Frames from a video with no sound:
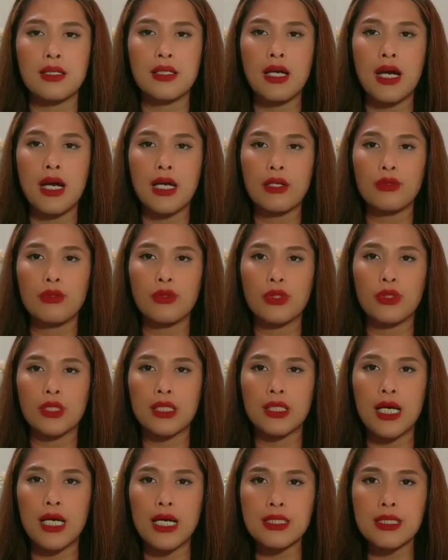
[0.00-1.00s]
The
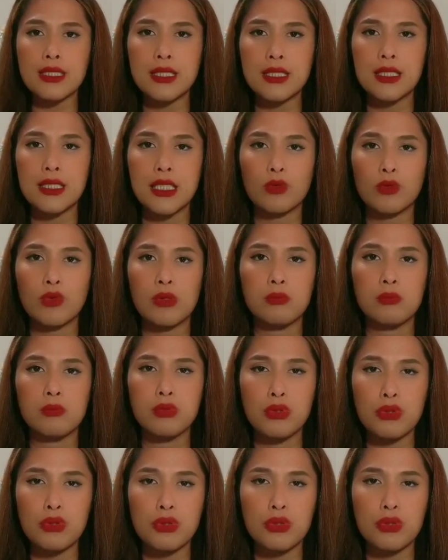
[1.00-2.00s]
hyaluronic acid, it will
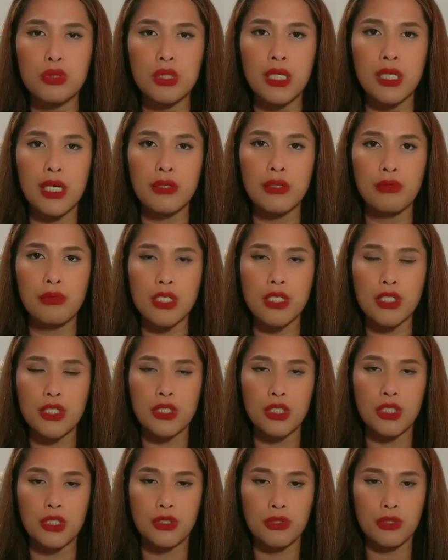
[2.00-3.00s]
boost the
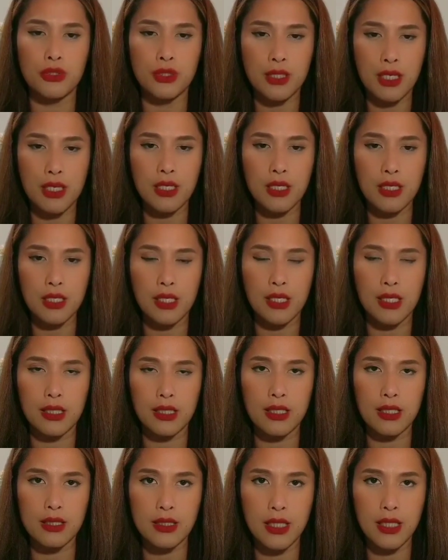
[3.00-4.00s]
hydration in your skin, and
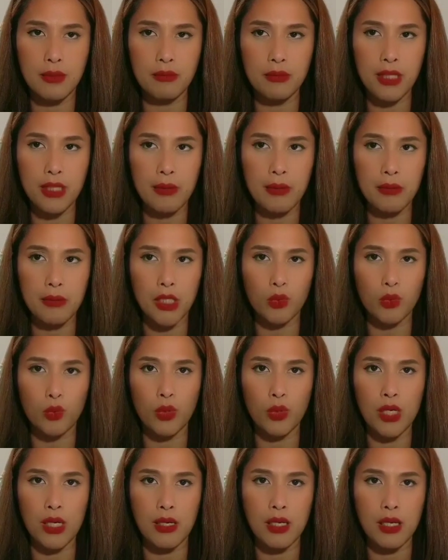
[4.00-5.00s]
at the same time
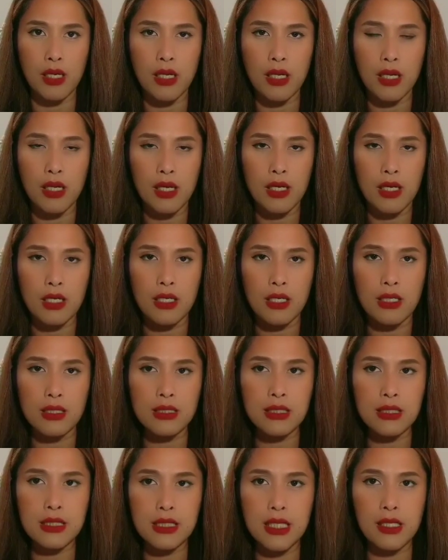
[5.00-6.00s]
it will
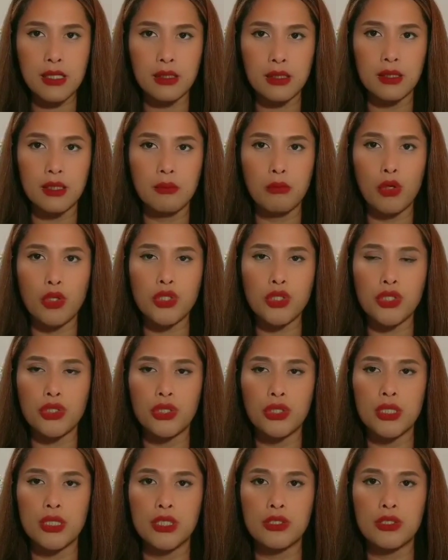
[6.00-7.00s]
seal the
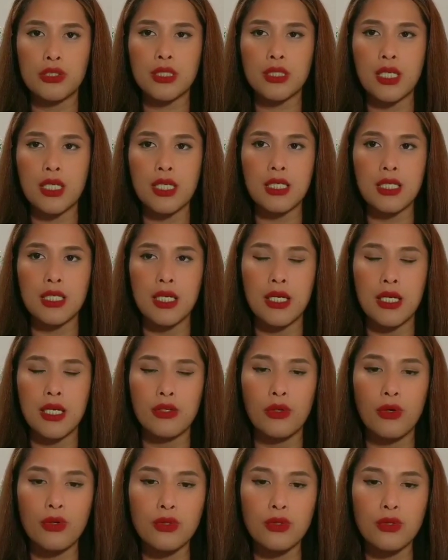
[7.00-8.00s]
moisture in your skin,
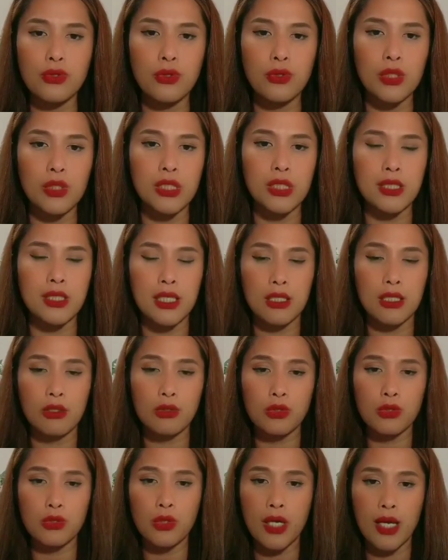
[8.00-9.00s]
and also it can
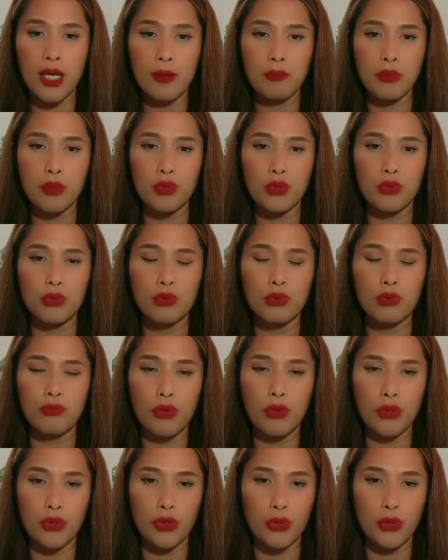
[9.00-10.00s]
also help you
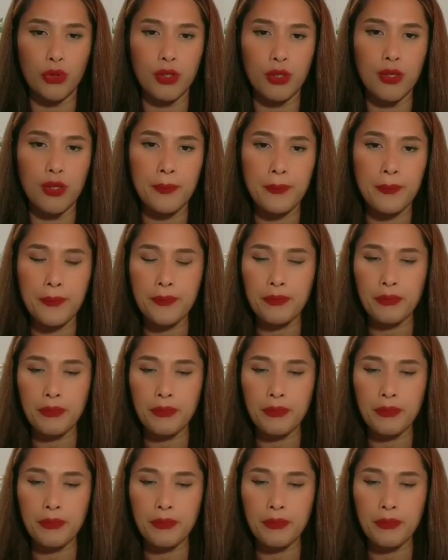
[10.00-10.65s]
for your